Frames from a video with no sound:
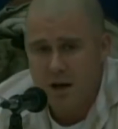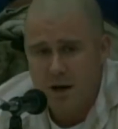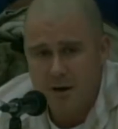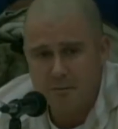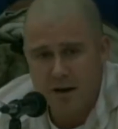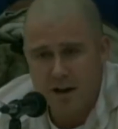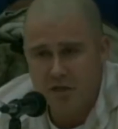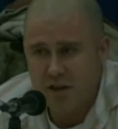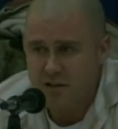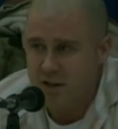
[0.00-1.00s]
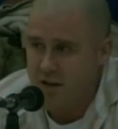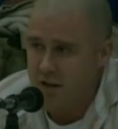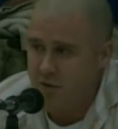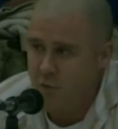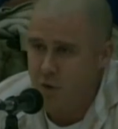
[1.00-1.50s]
And I think
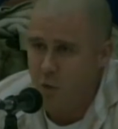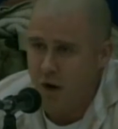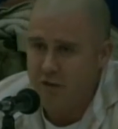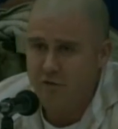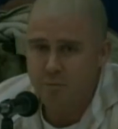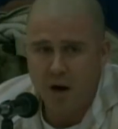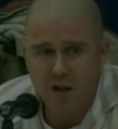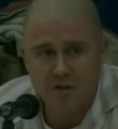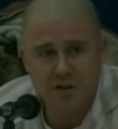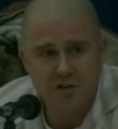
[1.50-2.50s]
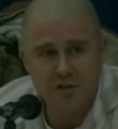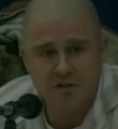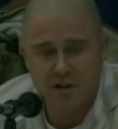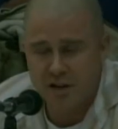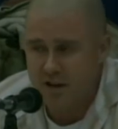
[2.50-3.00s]
that if we wait for
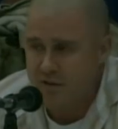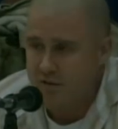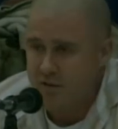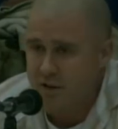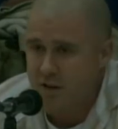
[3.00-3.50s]
politicians to lead us,